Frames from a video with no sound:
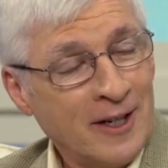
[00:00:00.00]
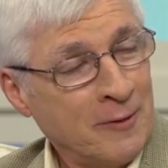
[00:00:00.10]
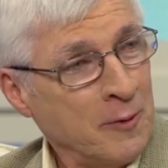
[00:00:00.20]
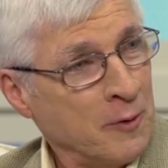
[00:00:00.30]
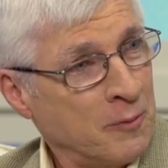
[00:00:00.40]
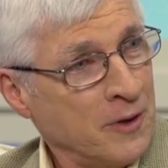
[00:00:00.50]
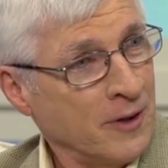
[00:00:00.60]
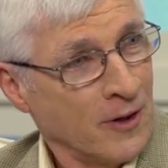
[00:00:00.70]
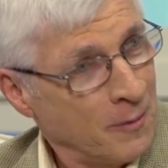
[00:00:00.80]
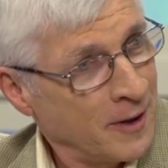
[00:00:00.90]
and to be with
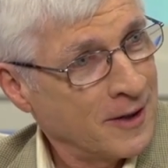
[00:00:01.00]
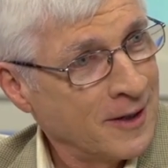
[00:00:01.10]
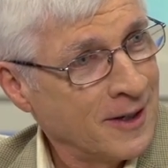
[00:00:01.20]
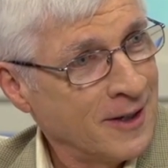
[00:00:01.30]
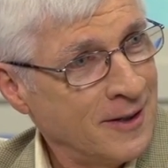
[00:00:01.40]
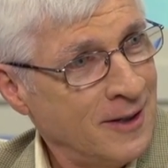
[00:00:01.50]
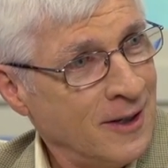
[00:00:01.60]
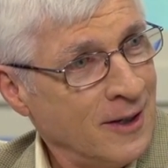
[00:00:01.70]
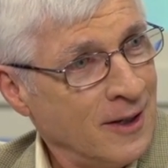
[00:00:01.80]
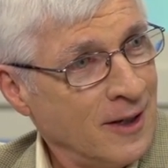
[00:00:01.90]
Peter Herbeck again.
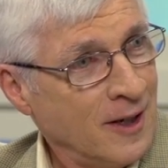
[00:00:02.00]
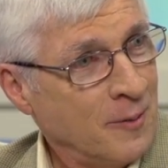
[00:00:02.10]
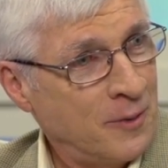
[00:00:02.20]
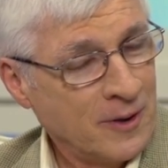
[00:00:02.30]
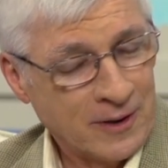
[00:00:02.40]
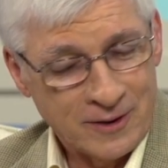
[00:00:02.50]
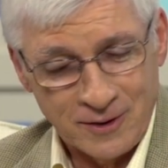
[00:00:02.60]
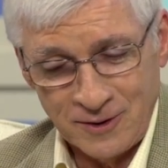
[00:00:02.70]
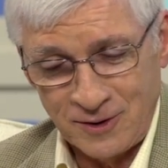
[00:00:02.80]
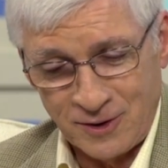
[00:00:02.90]
And Peter, you
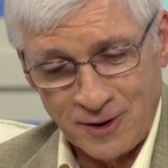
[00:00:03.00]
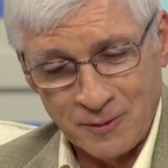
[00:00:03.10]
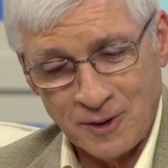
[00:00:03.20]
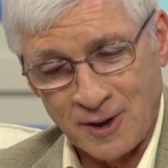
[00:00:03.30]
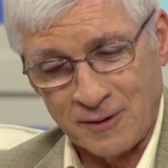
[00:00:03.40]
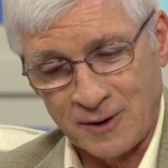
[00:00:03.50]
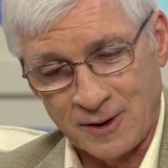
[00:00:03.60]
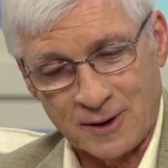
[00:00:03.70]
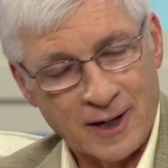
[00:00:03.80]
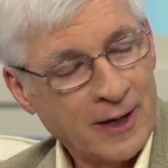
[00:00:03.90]
know, each year we have a,
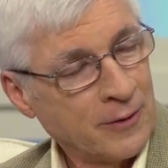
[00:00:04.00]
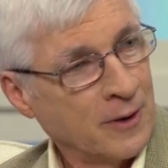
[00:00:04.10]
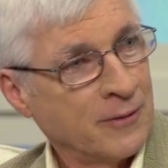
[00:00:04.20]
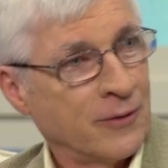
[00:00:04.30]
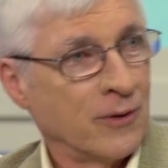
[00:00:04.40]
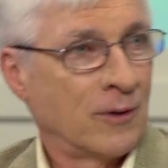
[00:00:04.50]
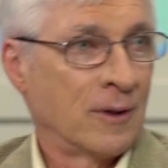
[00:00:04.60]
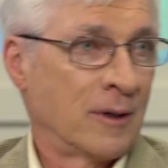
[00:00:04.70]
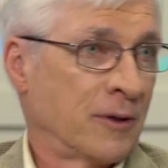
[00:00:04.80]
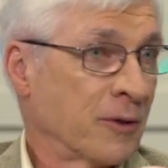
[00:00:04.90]
a gathering for
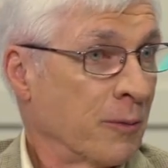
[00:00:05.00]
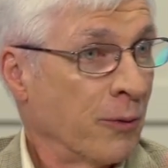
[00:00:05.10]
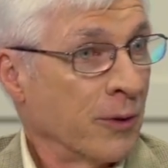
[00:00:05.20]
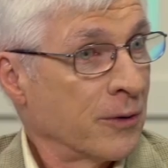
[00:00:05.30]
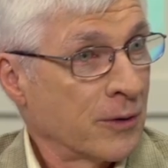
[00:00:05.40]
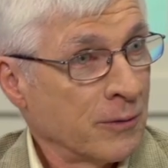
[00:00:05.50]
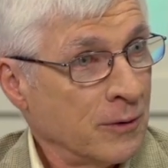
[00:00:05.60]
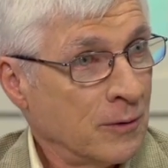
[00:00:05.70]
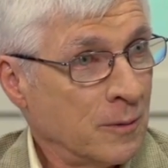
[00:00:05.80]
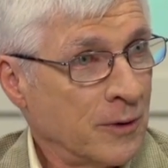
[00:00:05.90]
all our supporters of
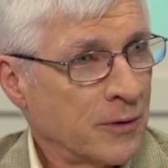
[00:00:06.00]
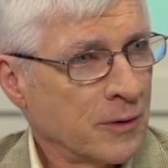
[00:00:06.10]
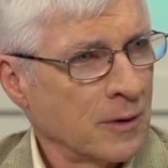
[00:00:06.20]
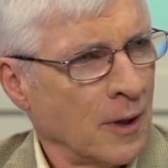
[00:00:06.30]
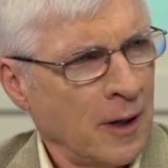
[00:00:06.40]
Renewal Ministries.